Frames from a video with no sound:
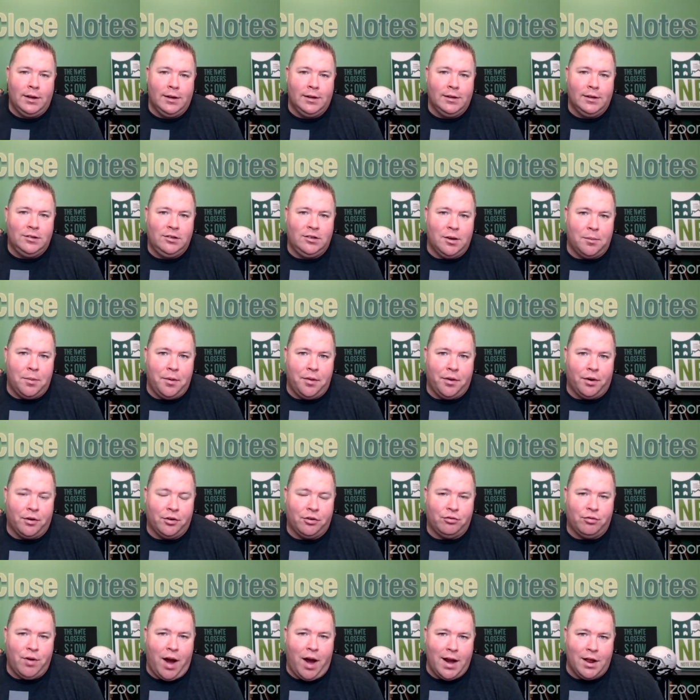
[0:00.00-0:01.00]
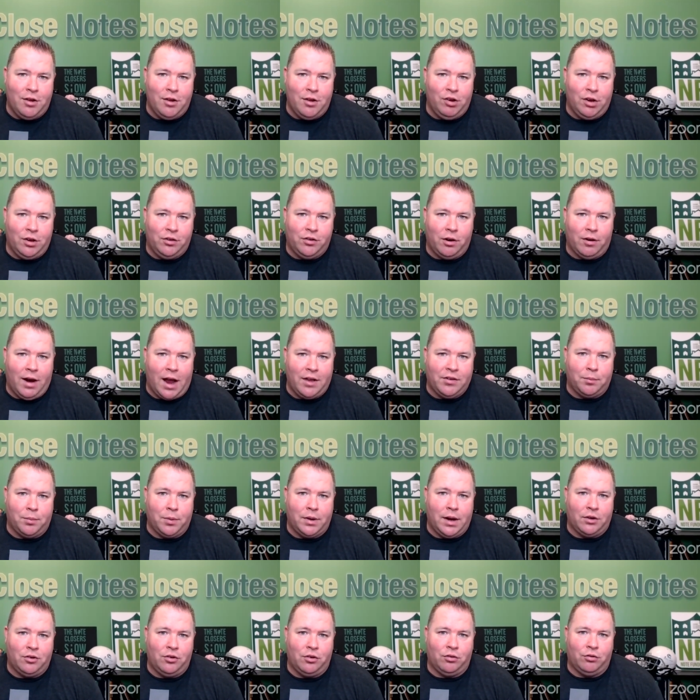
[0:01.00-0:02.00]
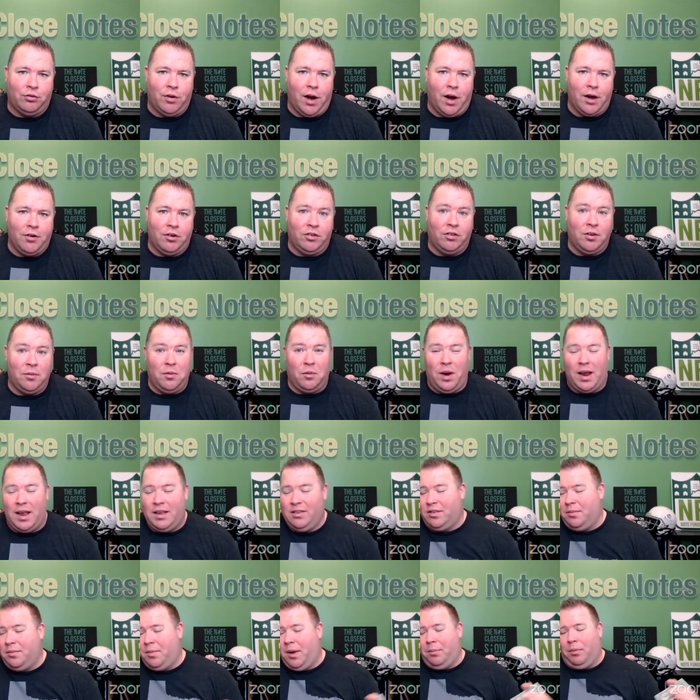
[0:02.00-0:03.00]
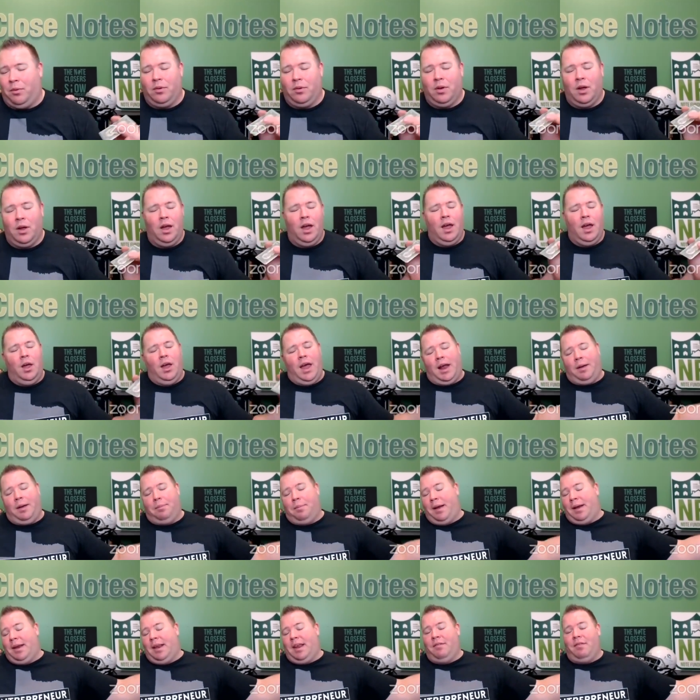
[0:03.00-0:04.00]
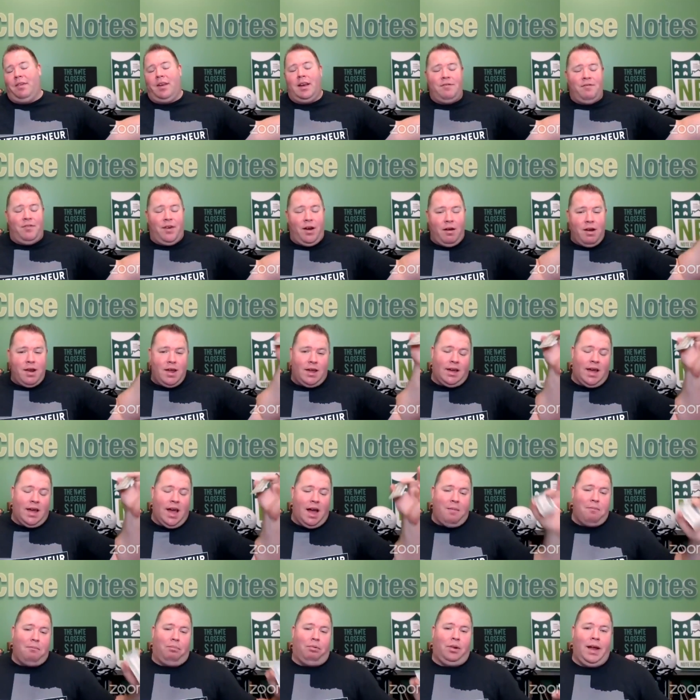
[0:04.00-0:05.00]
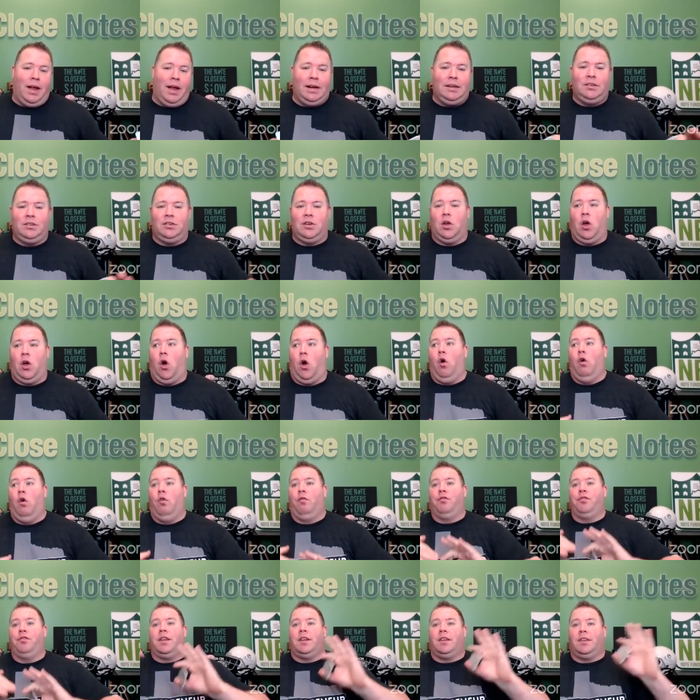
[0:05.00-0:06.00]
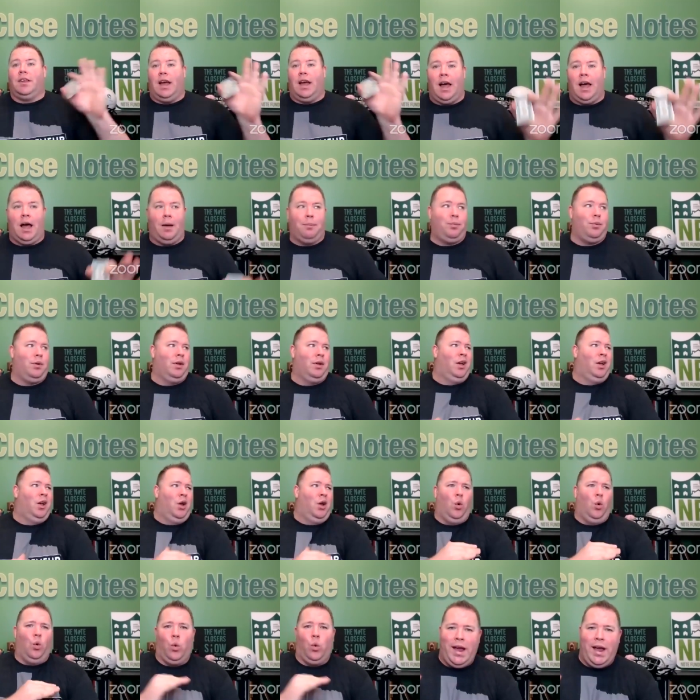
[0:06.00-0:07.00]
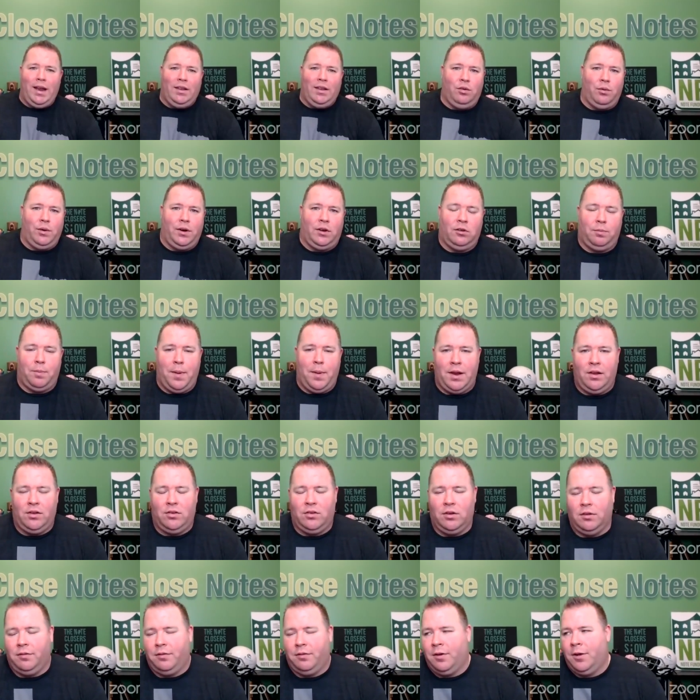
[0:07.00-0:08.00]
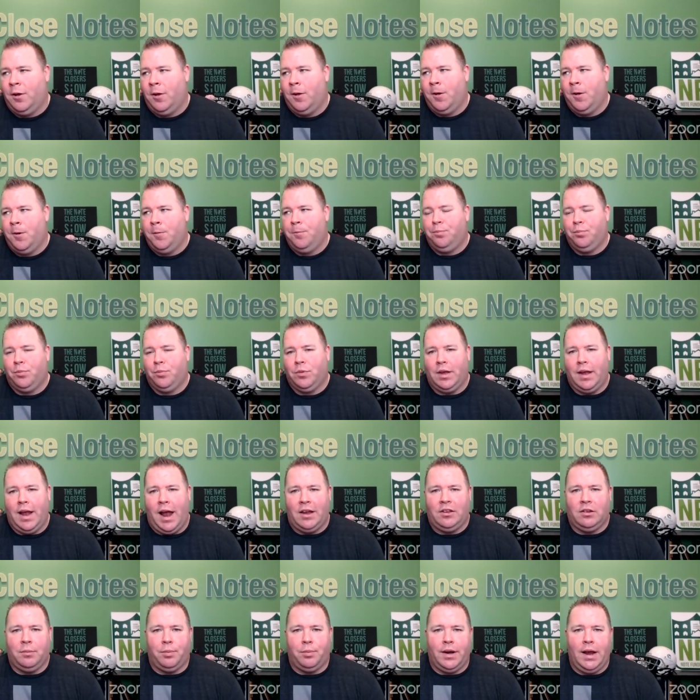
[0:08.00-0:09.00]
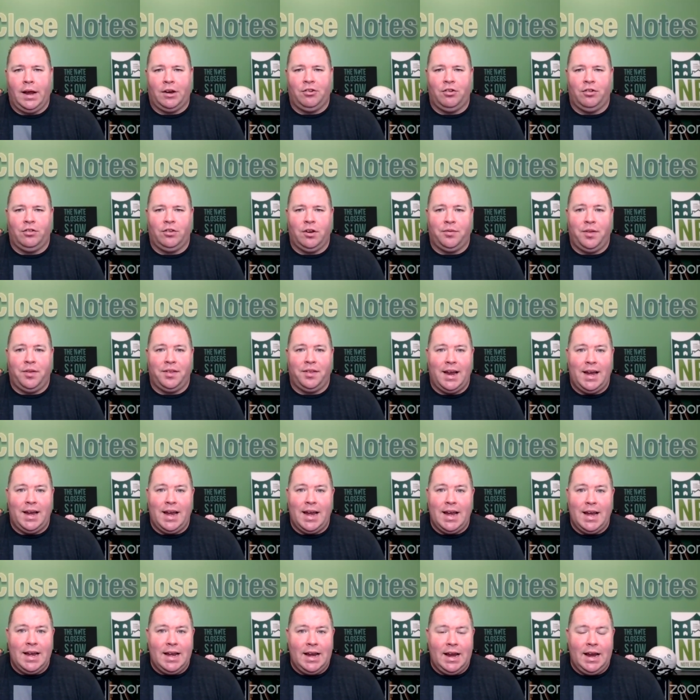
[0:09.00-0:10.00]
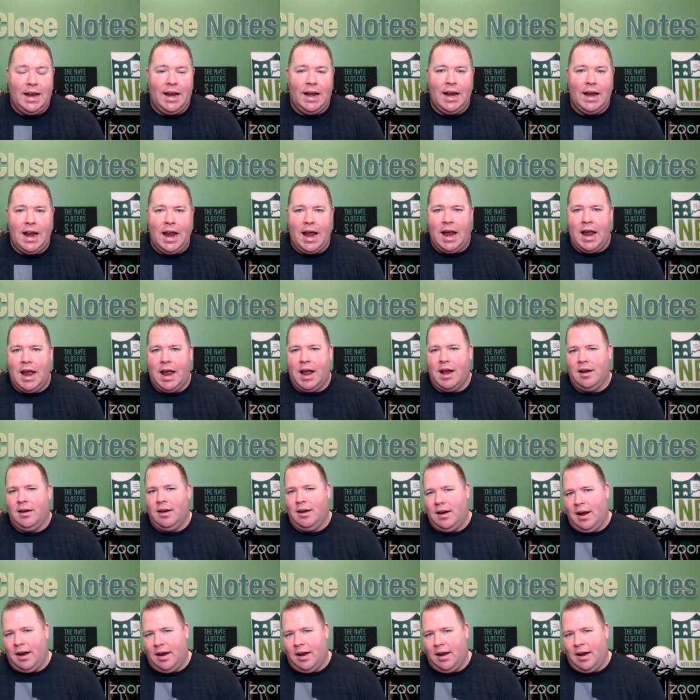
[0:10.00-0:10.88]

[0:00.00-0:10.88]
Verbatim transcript: some of their strategies, their asset protection strategies. Some some people had been given very complex, over the top way too expensive asset protection stuff that they didn't need. And